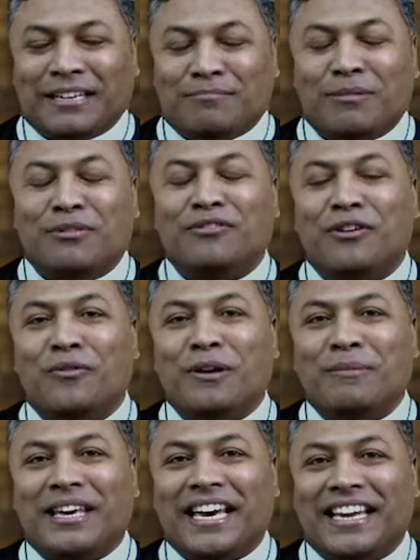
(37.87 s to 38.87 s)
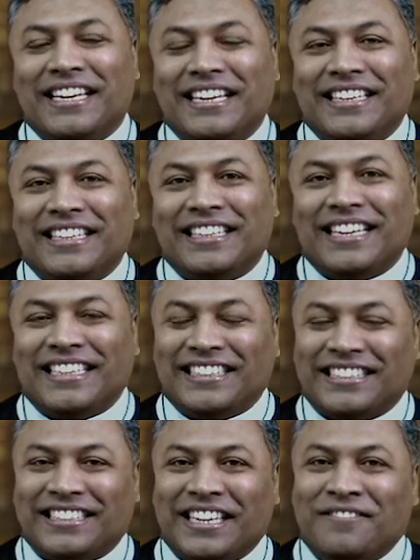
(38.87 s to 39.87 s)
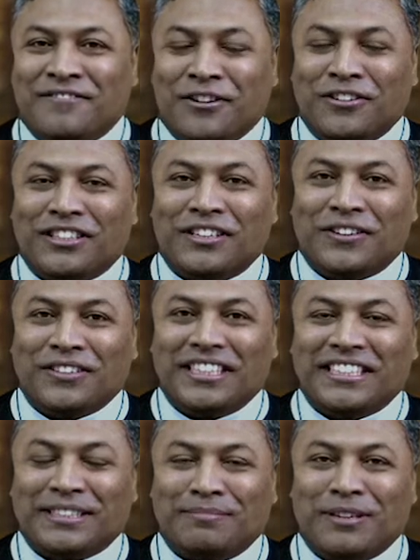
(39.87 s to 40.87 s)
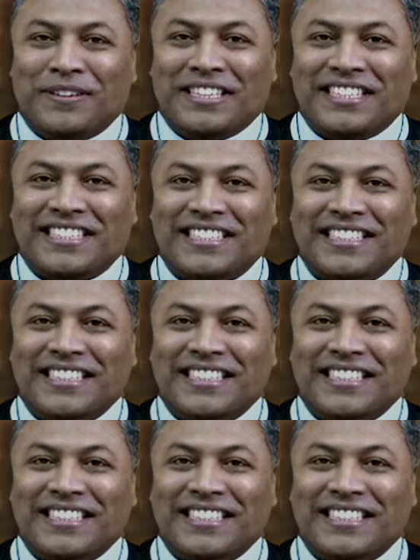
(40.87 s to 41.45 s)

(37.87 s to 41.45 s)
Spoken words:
But before we begin, let's invoke the Holy Spirit